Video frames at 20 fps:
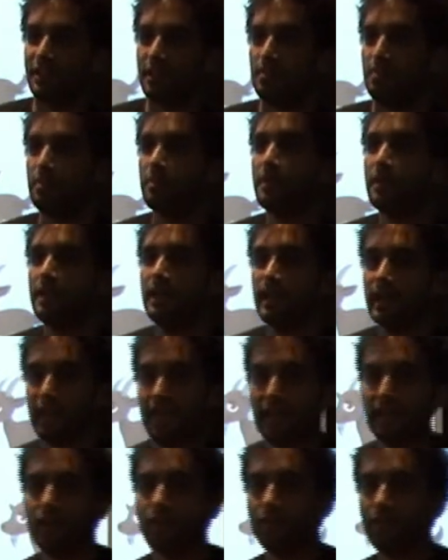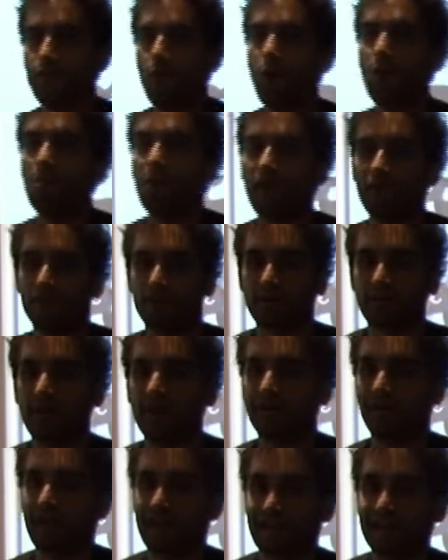them in the form of a
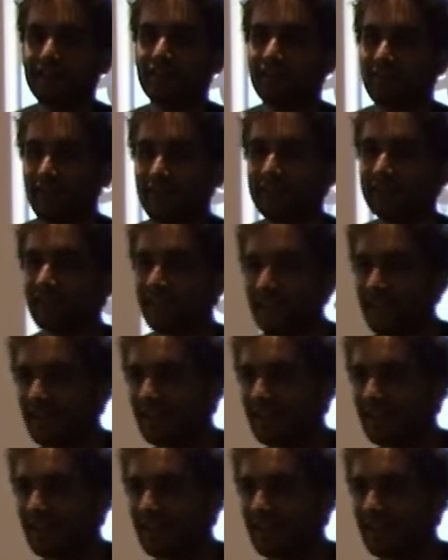command line interface.